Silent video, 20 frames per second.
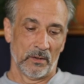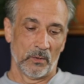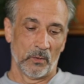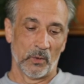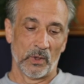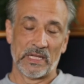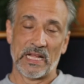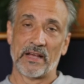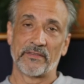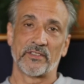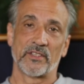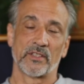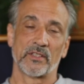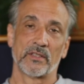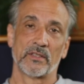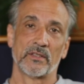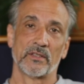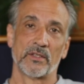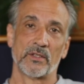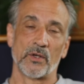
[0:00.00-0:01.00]
we'll have to
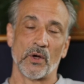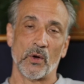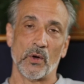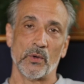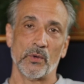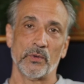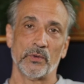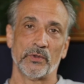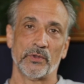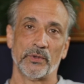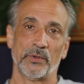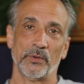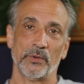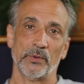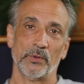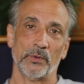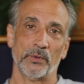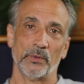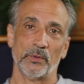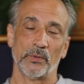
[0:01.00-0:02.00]
go
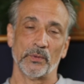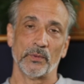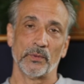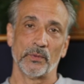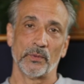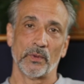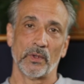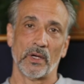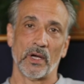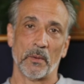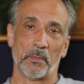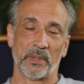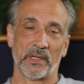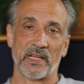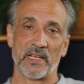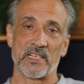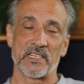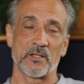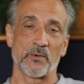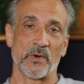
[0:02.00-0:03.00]
to a
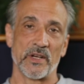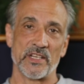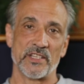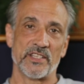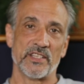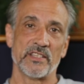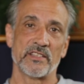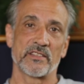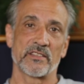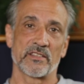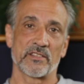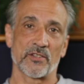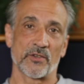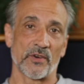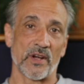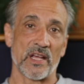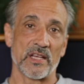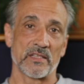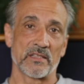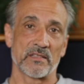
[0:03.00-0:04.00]
place where Jesus
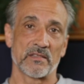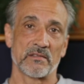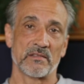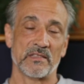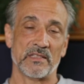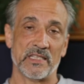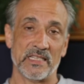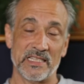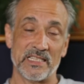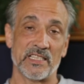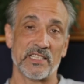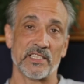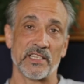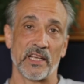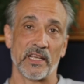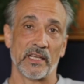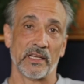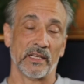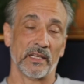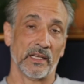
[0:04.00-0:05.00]
Christ did
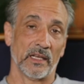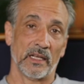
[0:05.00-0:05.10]
say,